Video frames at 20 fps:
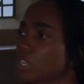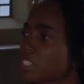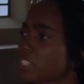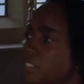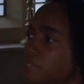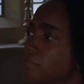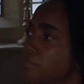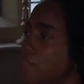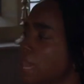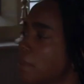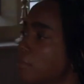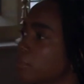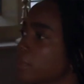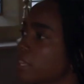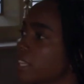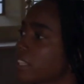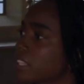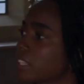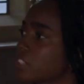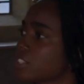Why does
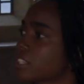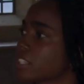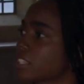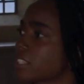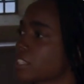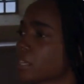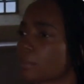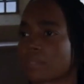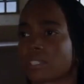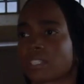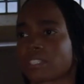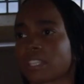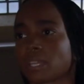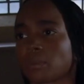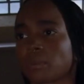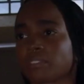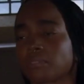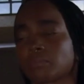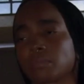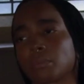Manpreet think she can tell me to
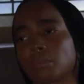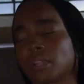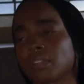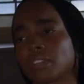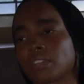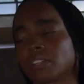stay away from my